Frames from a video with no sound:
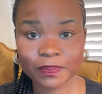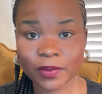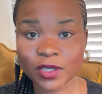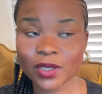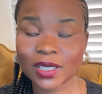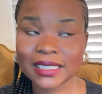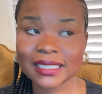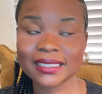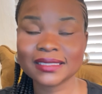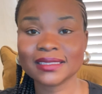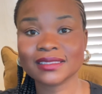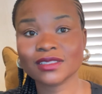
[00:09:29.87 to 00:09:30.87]
but not the
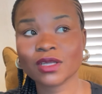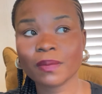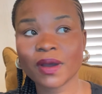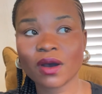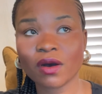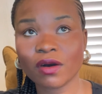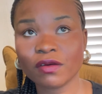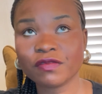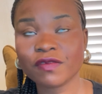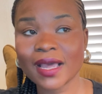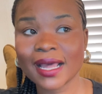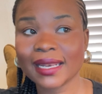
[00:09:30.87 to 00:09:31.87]
least is the number of
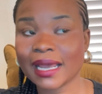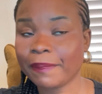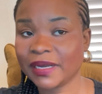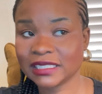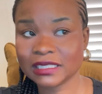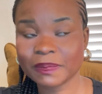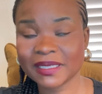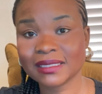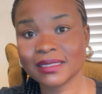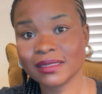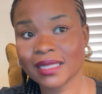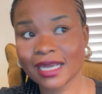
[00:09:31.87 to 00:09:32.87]
airlines
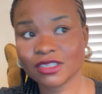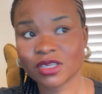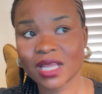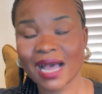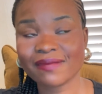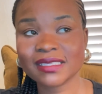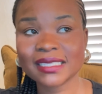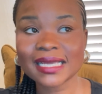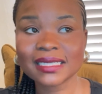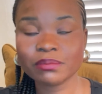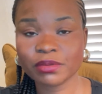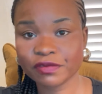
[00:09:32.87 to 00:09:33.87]
participating in that journey. I've
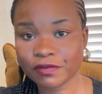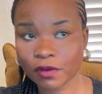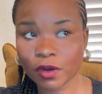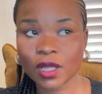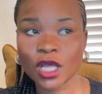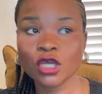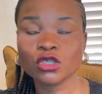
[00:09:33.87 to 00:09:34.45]
said it before.